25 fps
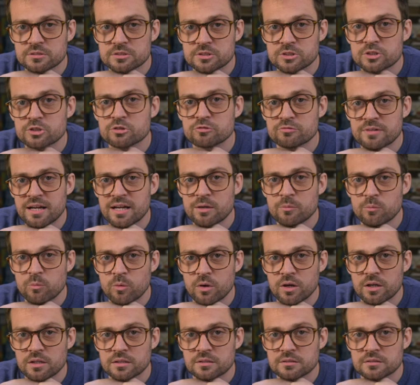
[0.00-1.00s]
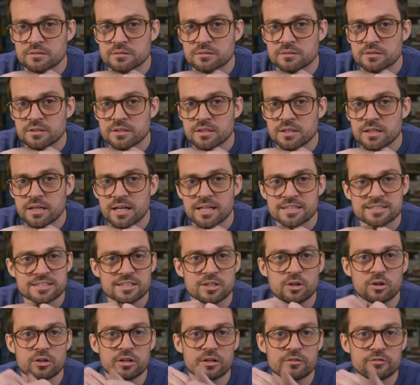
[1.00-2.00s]
to do round one. Has it
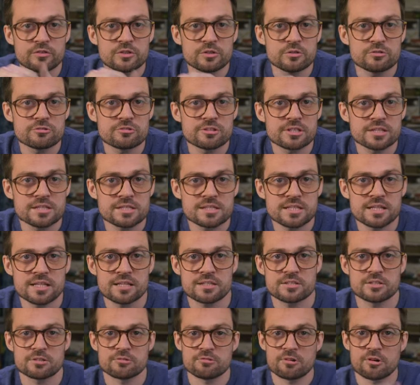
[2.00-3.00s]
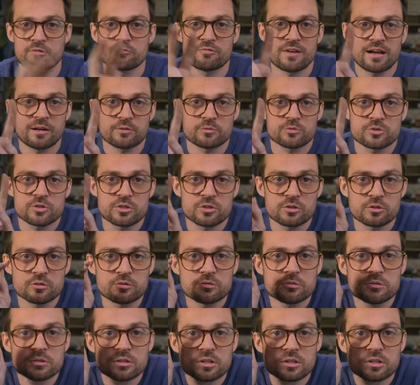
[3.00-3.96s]
got enough nutrients in it to grow round two?